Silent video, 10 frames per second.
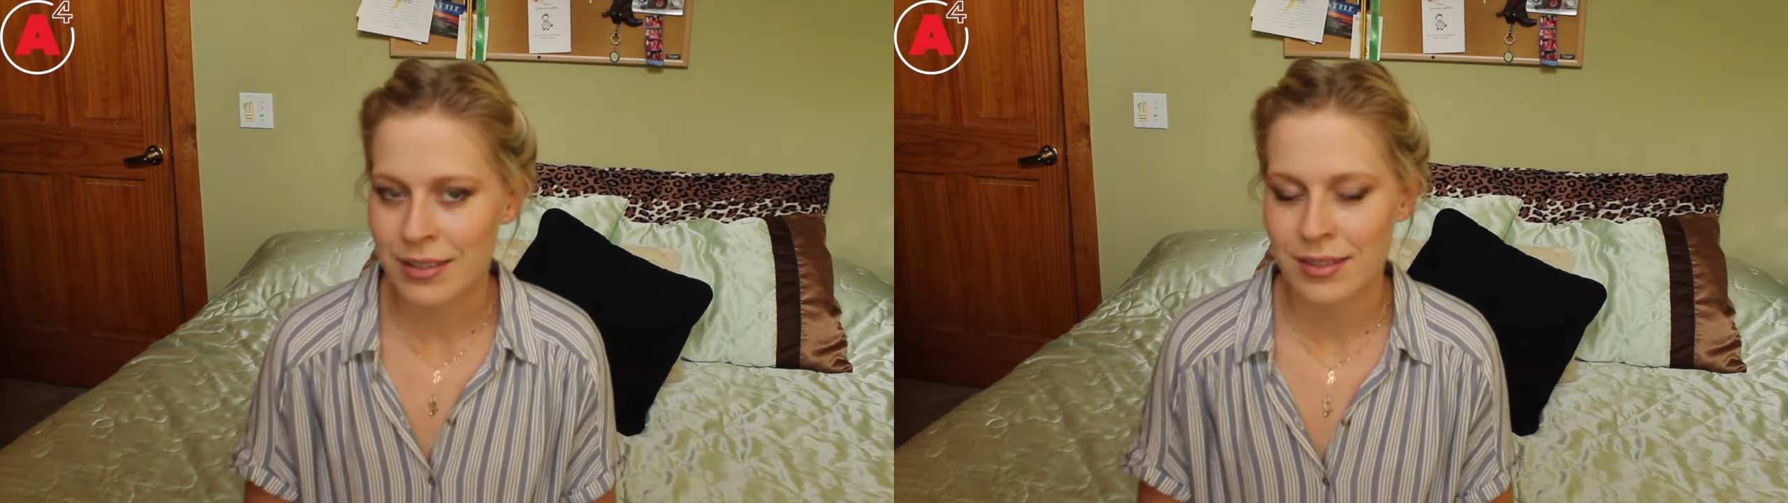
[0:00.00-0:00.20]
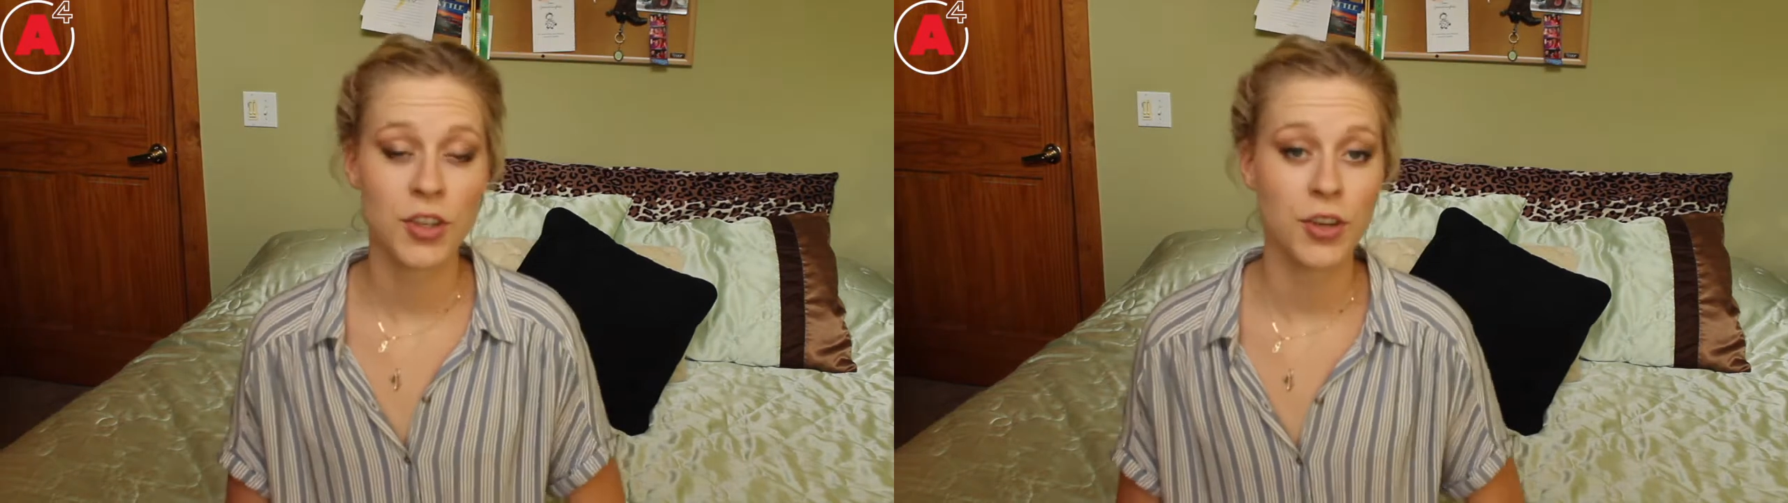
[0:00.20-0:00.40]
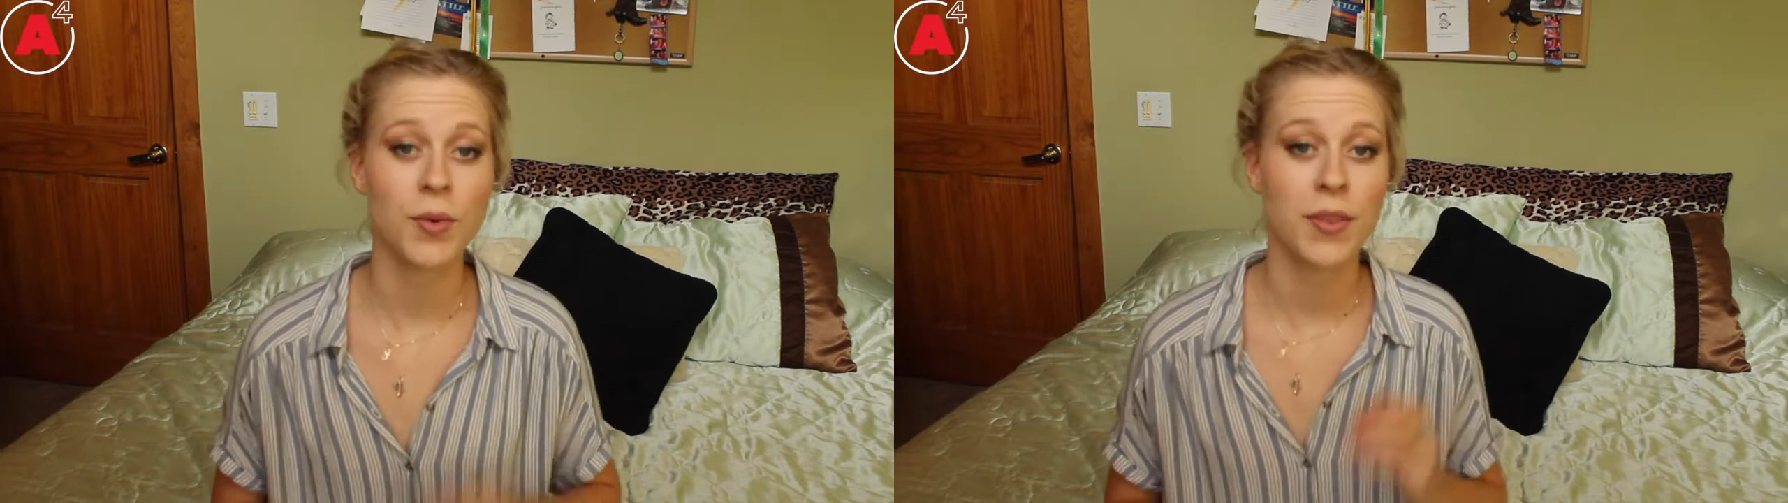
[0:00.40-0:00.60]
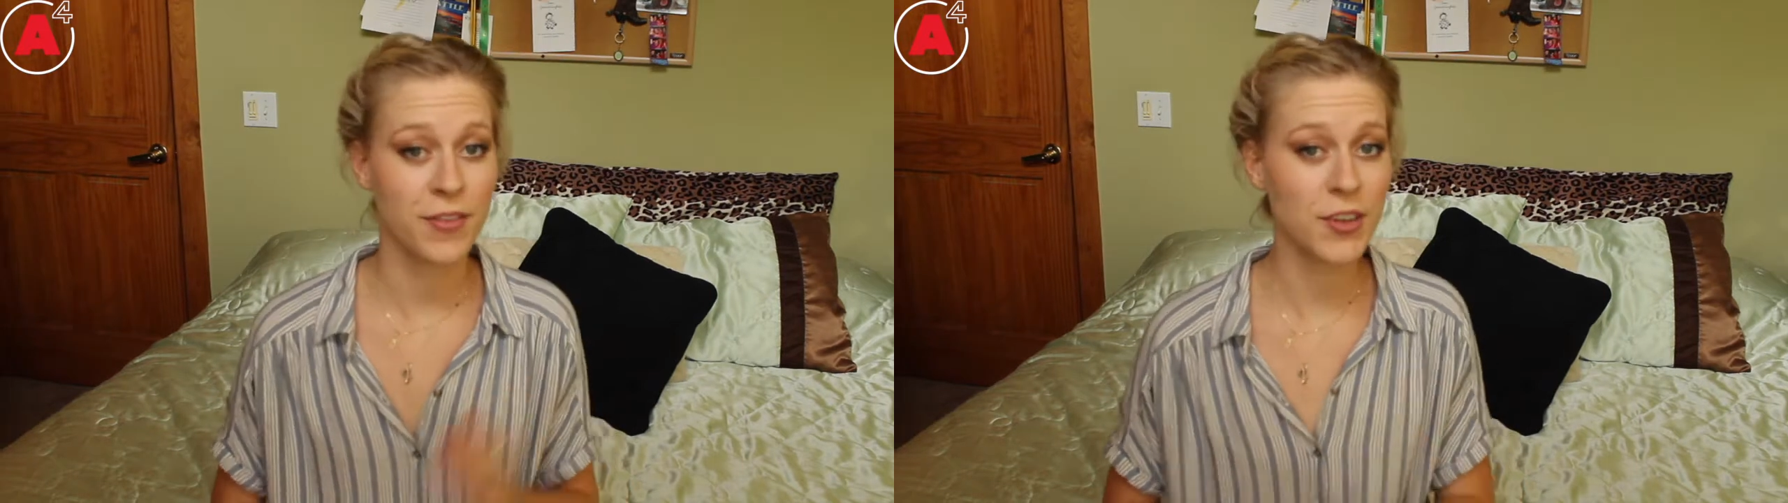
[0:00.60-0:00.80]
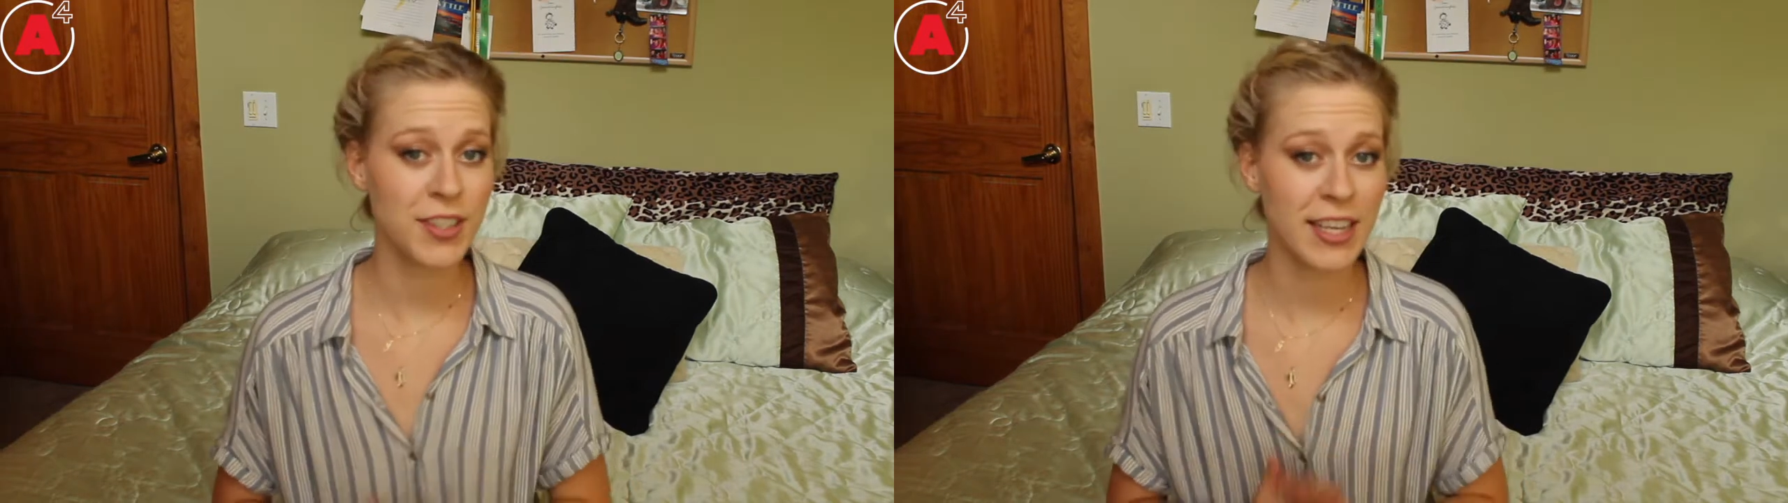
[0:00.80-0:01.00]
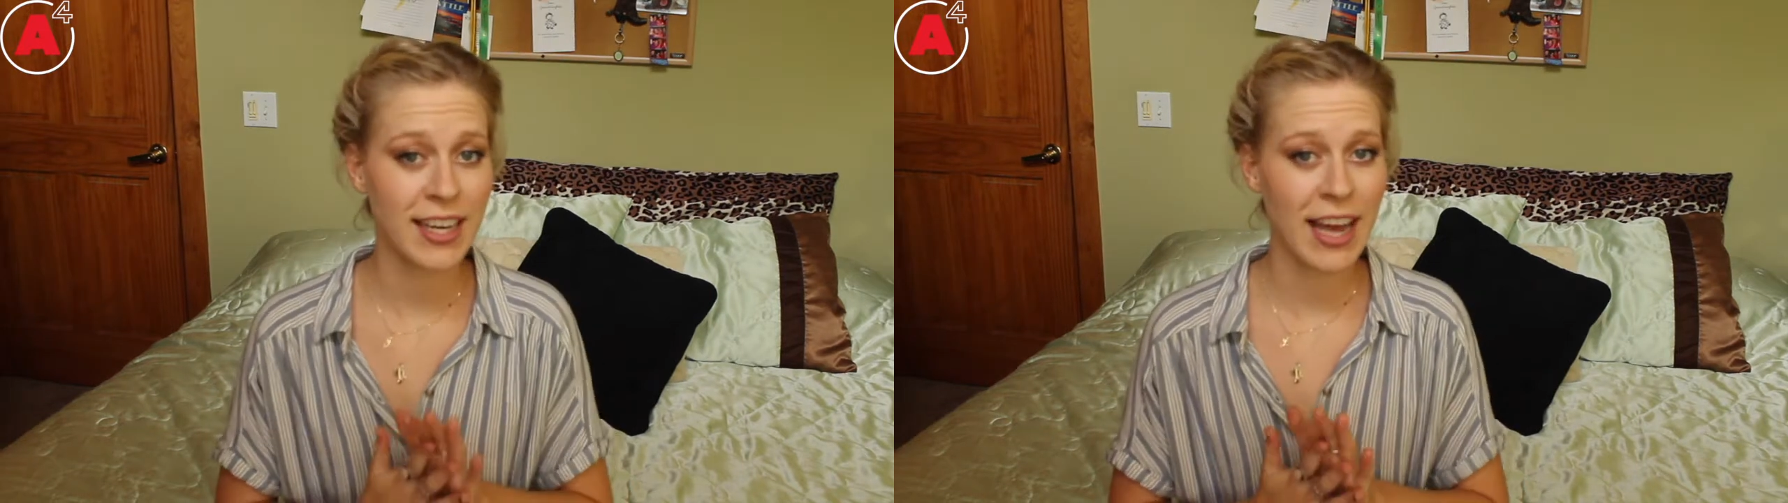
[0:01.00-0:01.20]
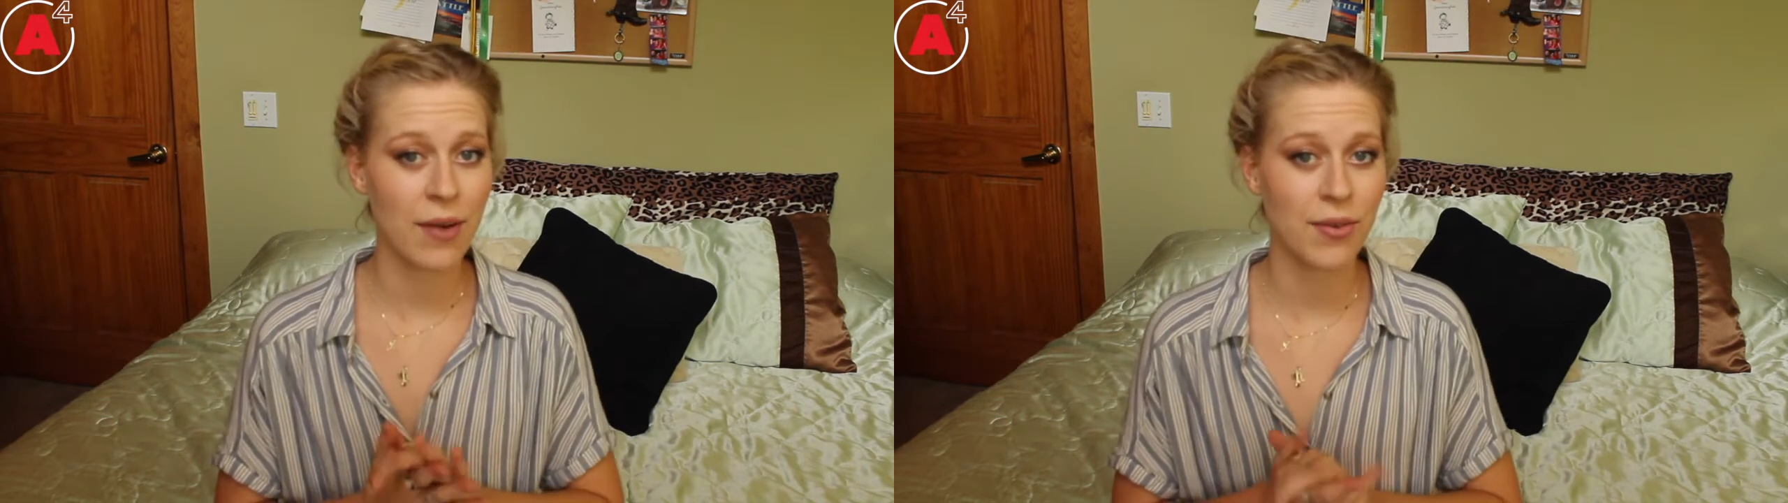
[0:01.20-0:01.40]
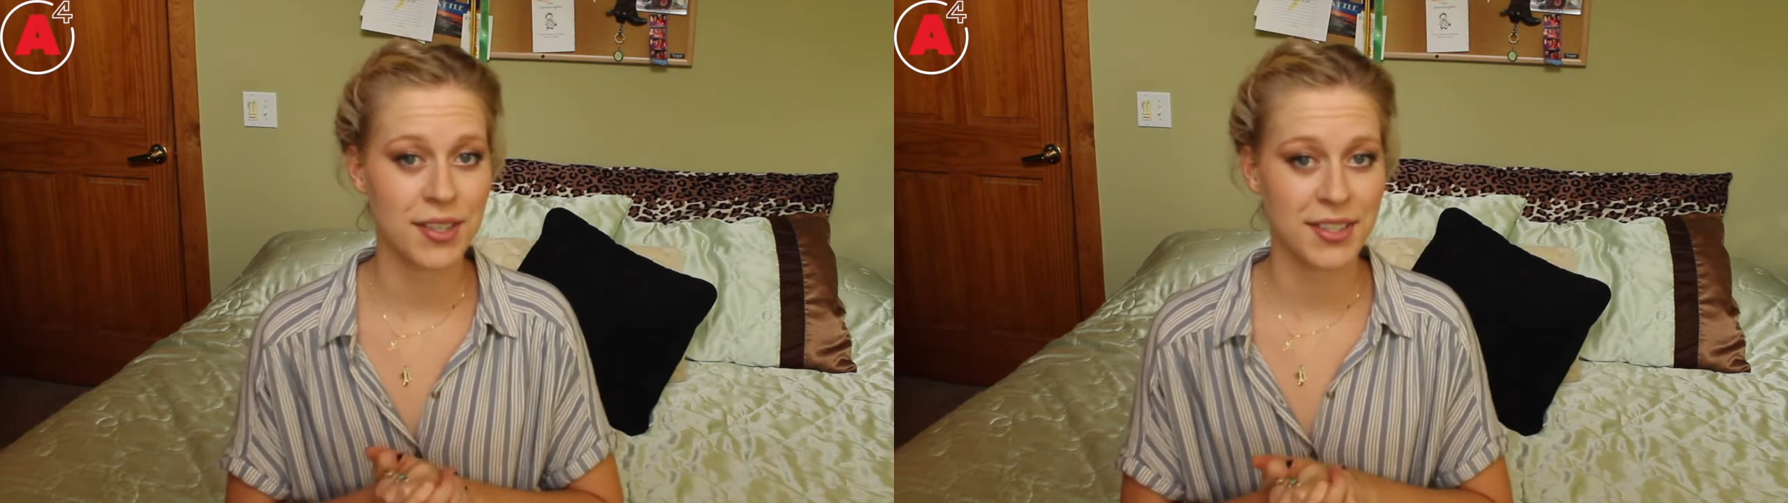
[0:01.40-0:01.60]
So the first thing
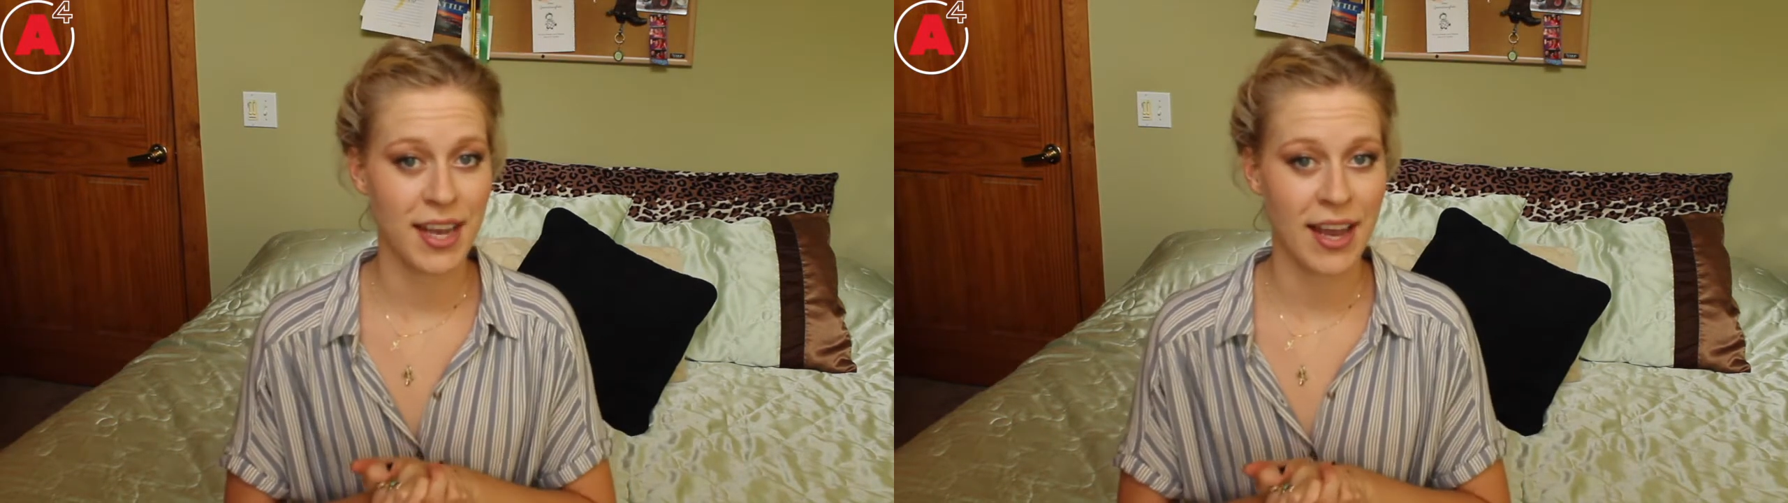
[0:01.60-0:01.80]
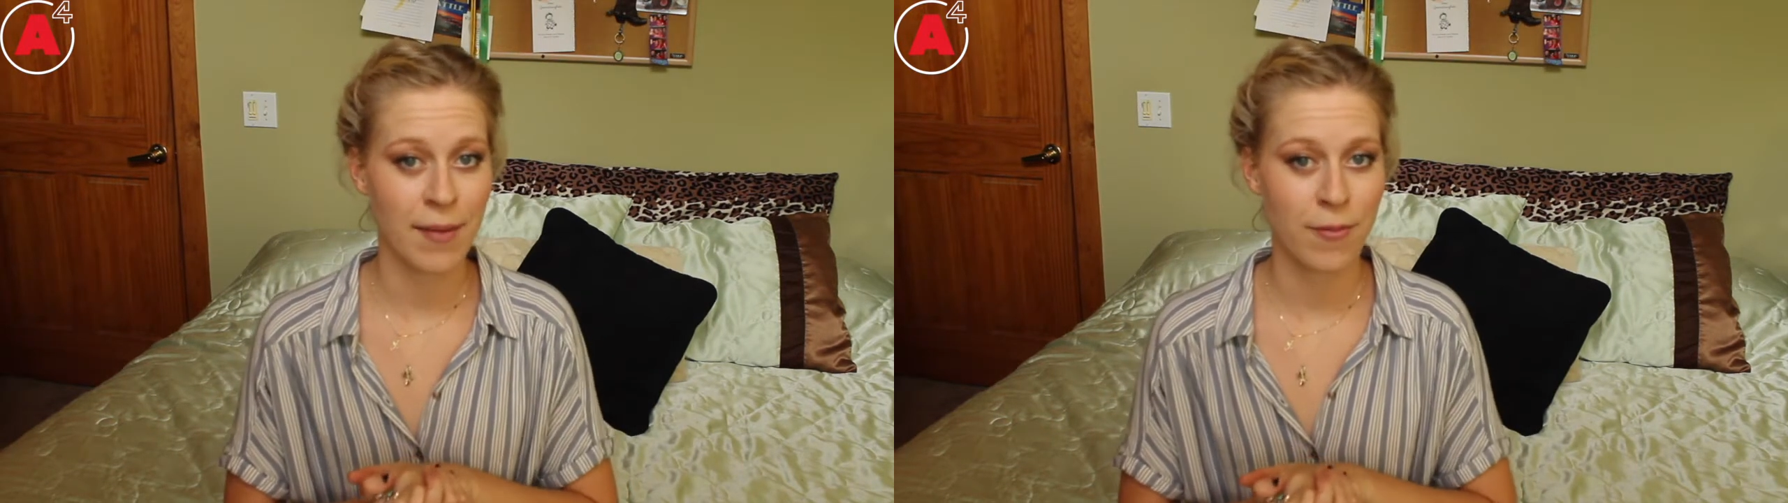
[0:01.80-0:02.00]
I want to say